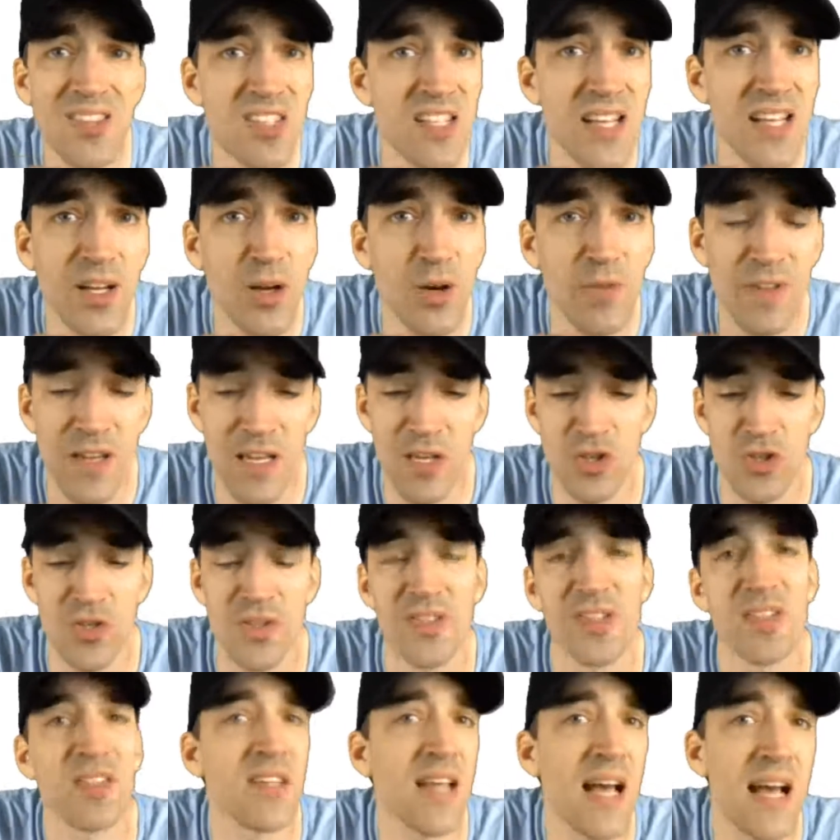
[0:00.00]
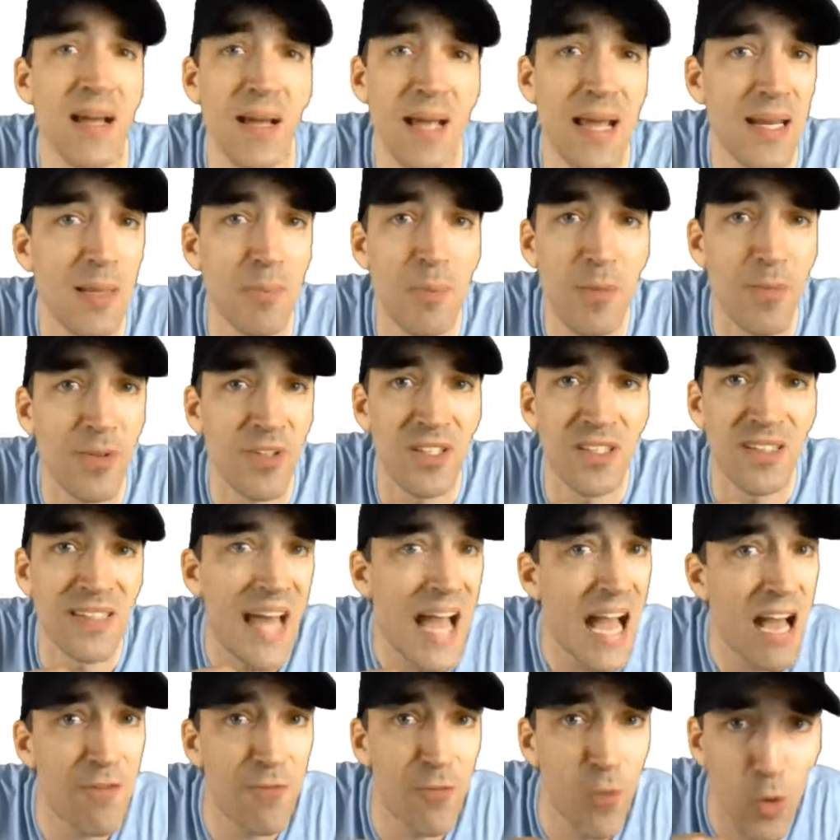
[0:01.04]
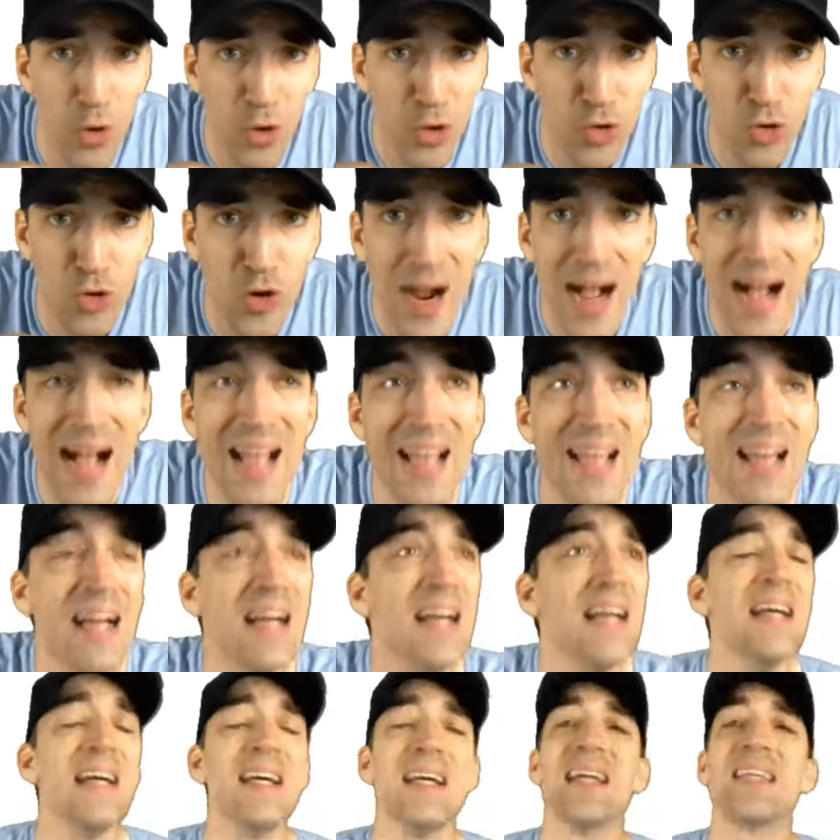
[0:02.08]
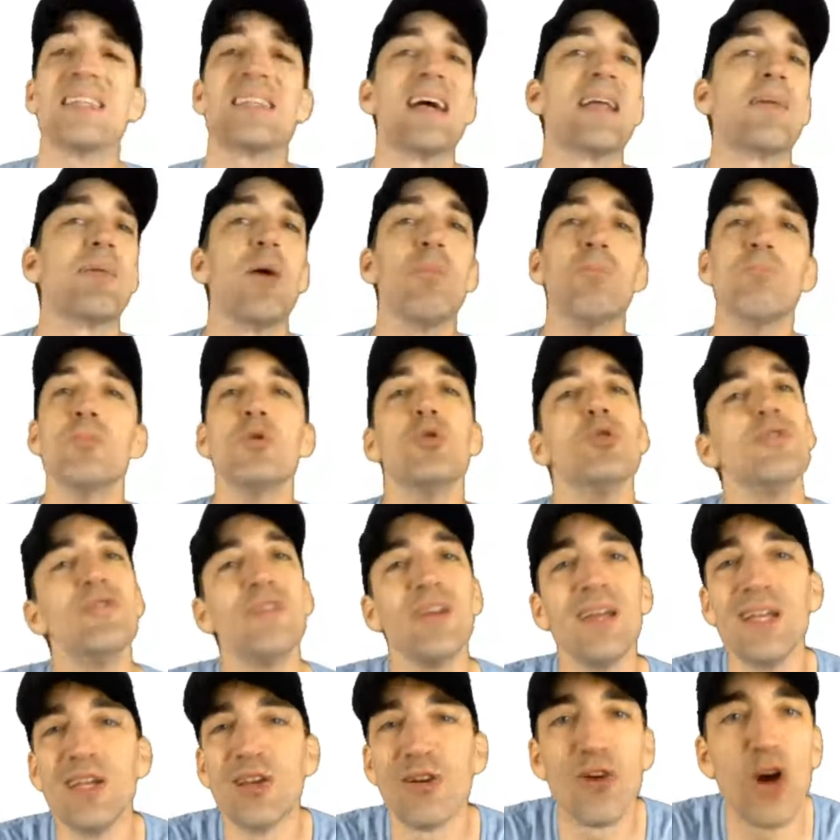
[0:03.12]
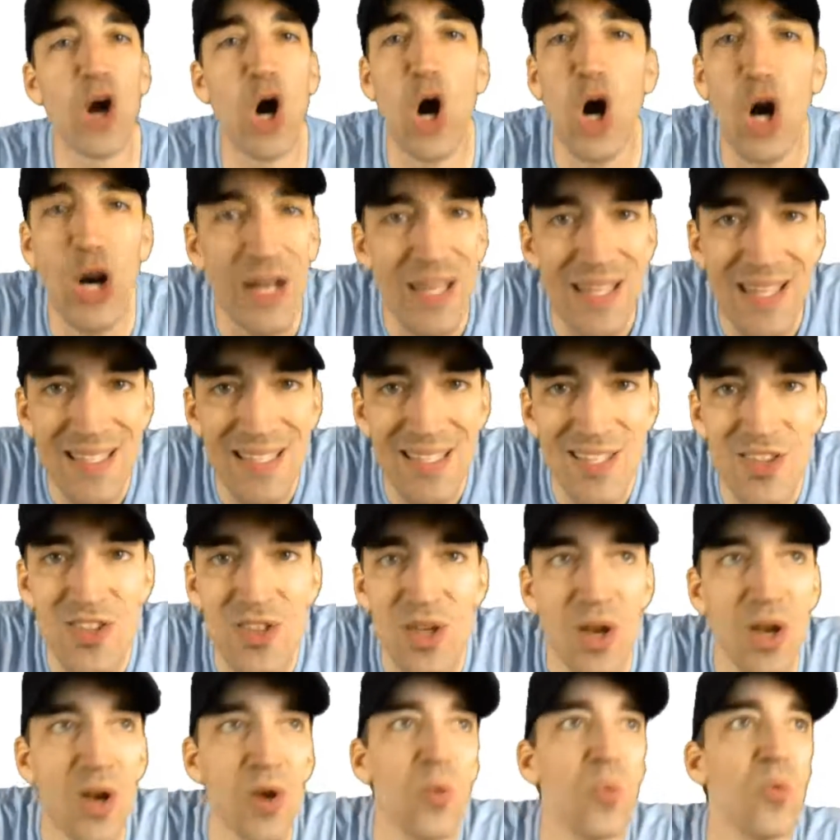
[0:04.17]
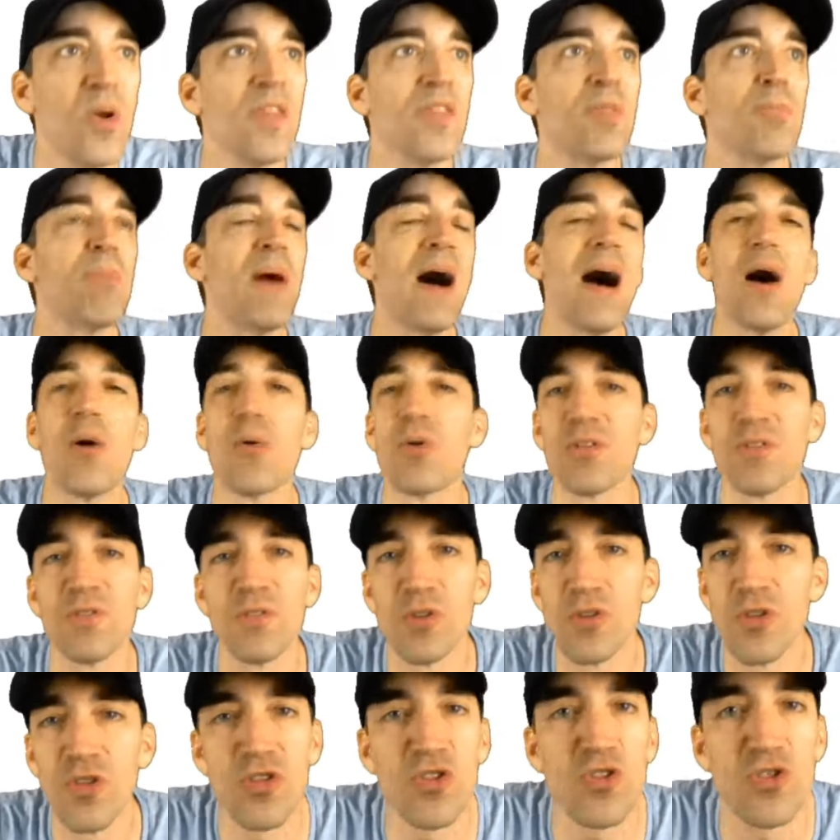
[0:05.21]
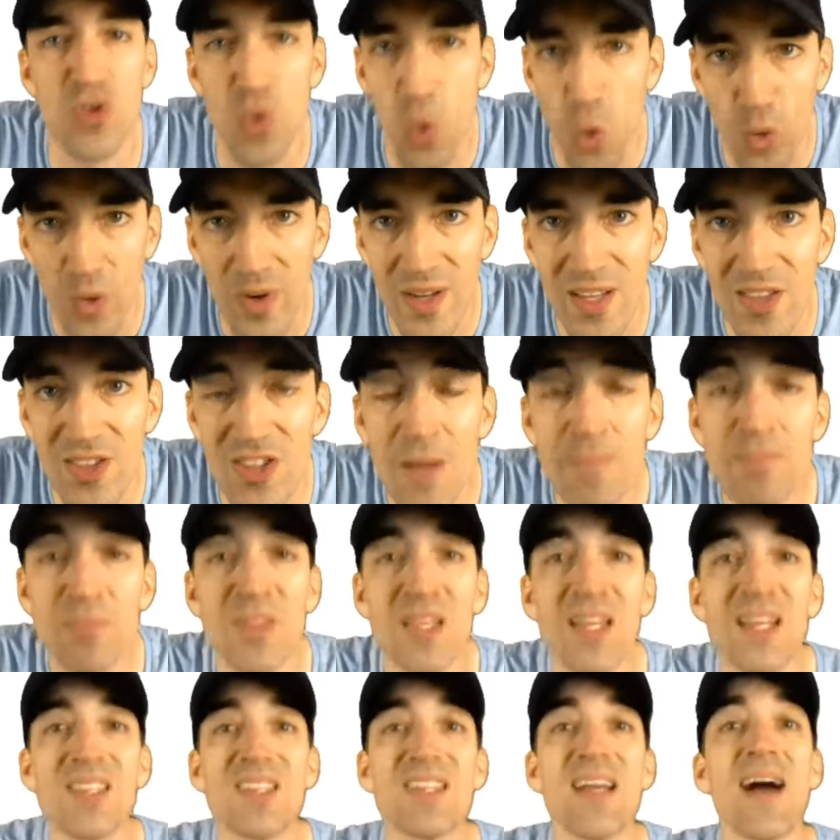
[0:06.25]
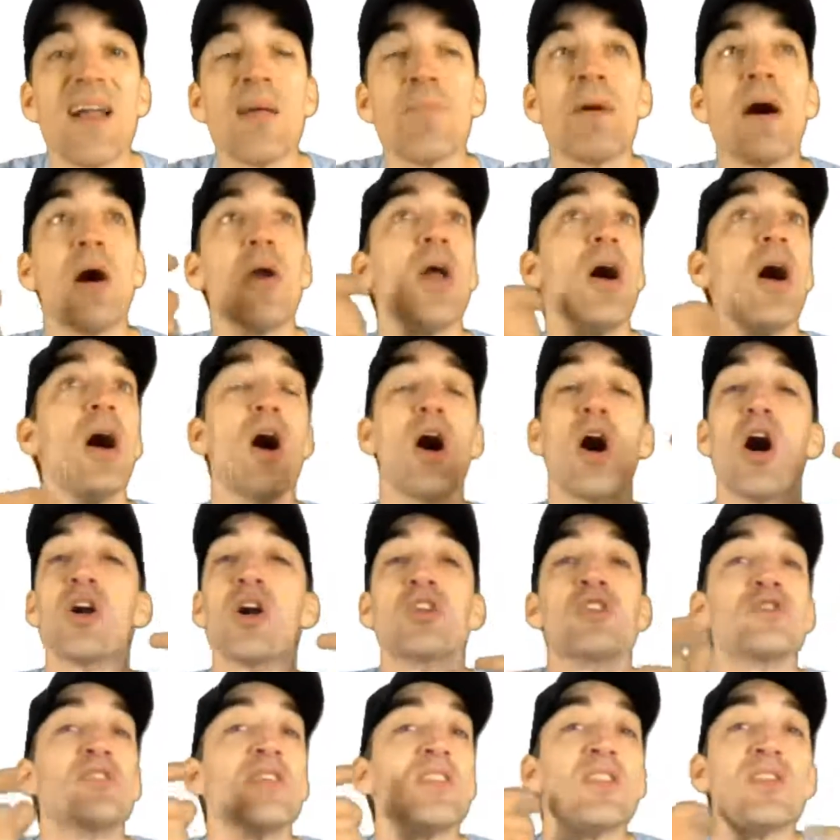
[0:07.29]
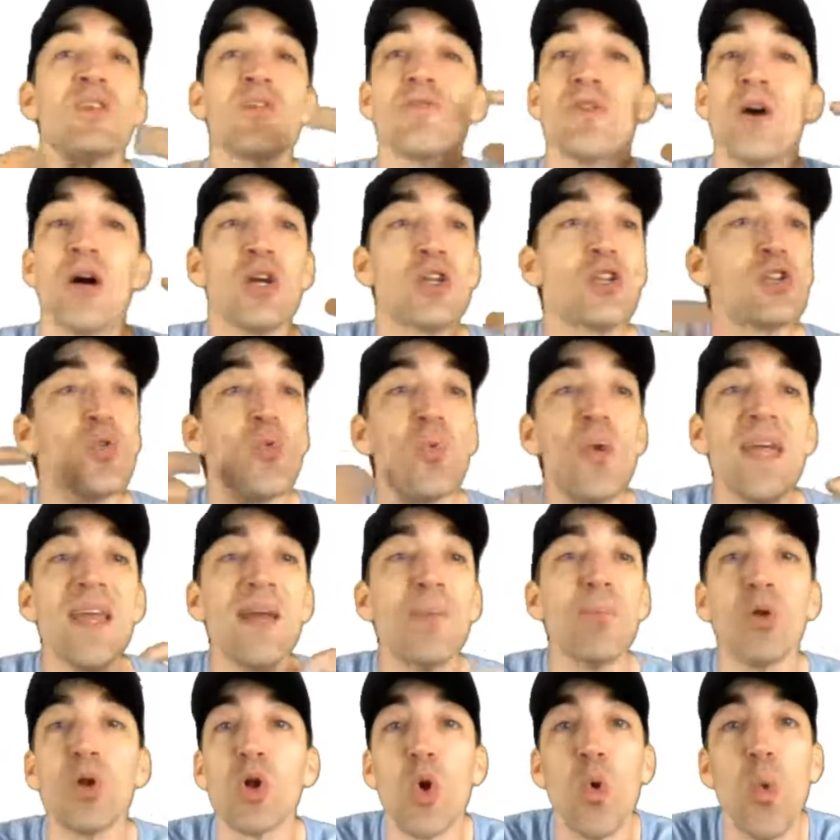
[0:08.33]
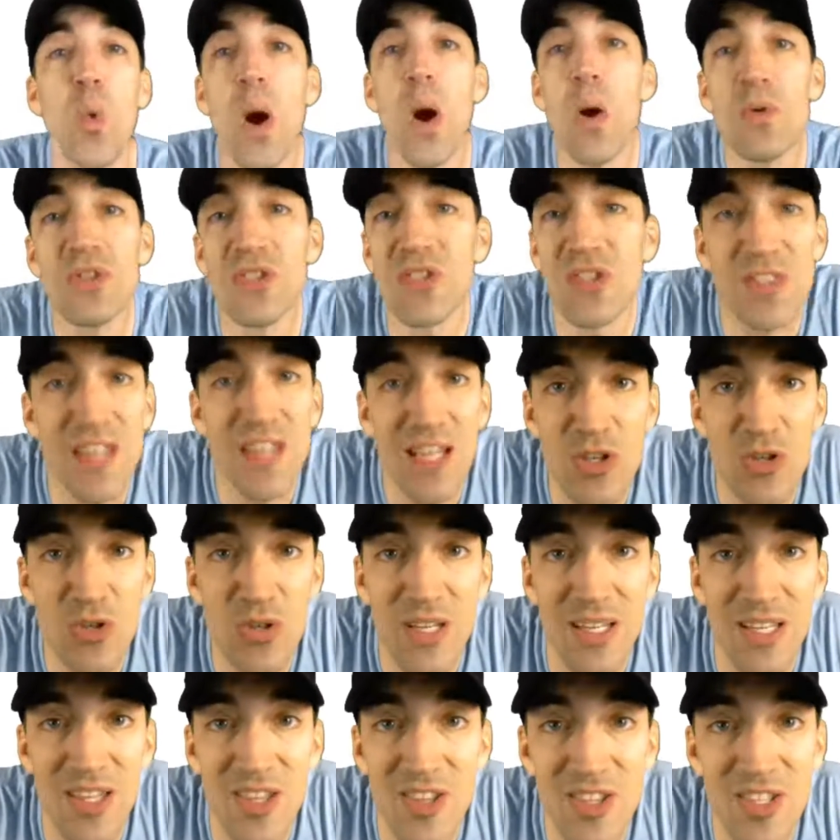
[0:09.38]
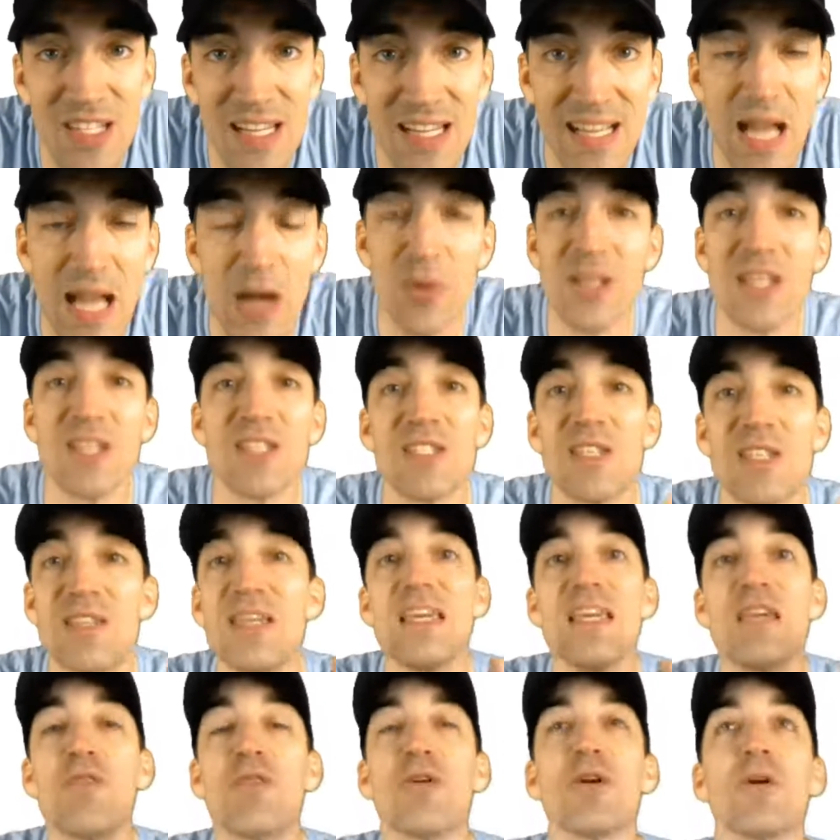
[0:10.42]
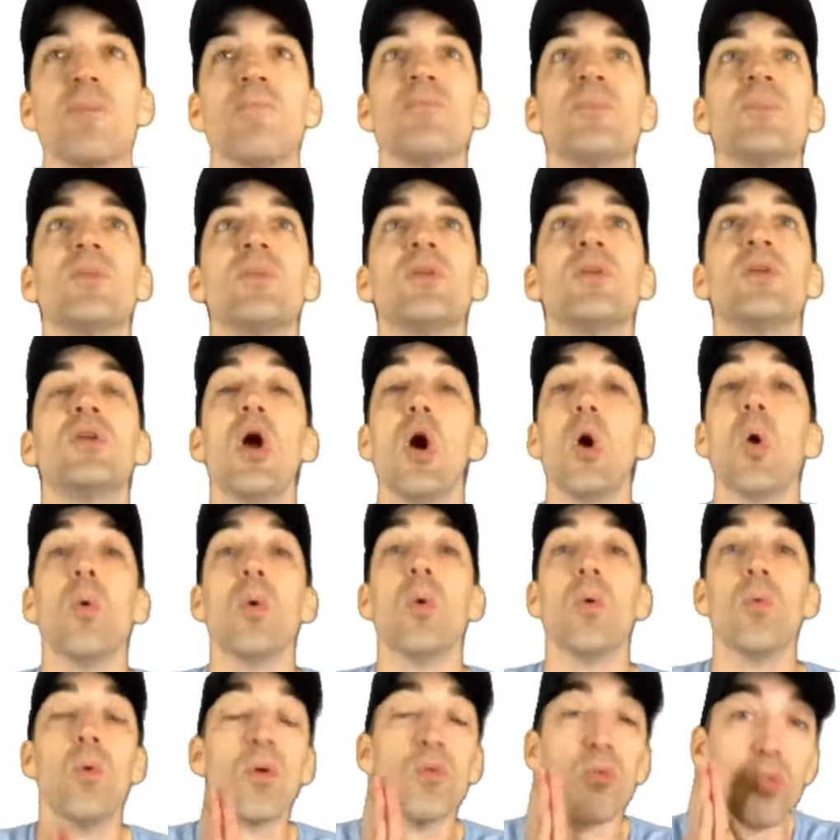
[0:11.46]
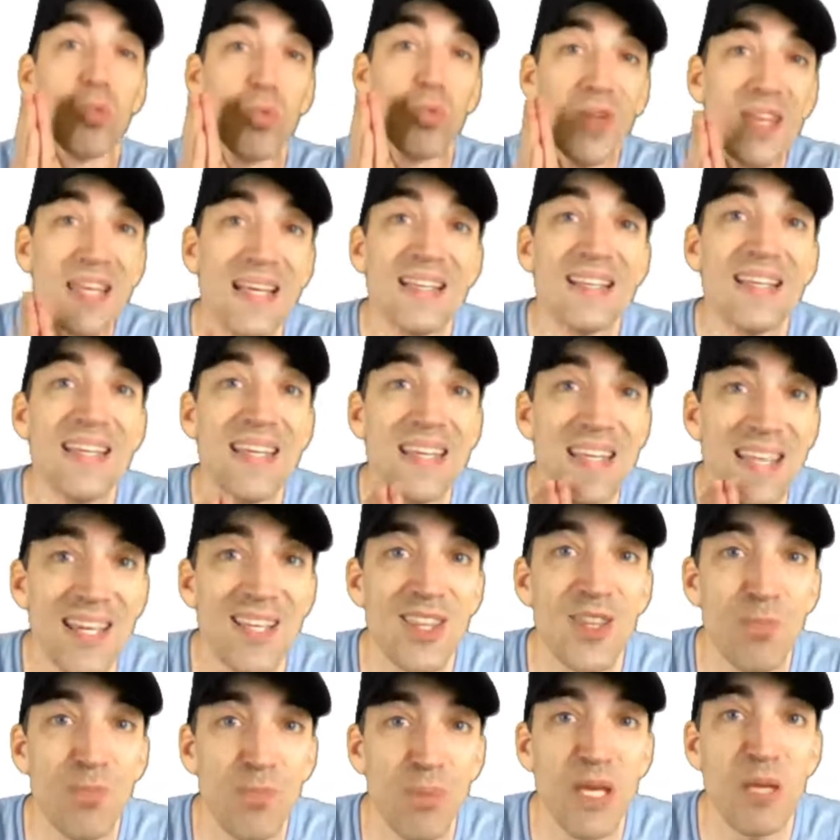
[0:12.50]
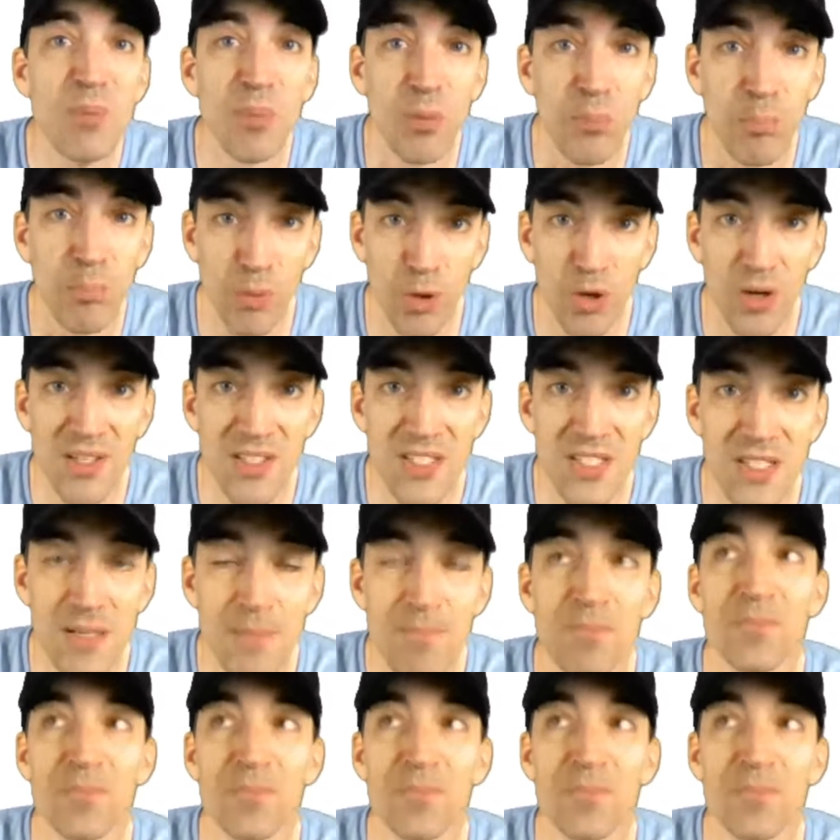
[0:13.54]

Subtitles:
standing ovations. It's not getting people to laugh or cry. It's not about moving your audience with powerful stories. It's not about hundreds of tweetable quotes that you can stick out into the ether. No, what really gets people booked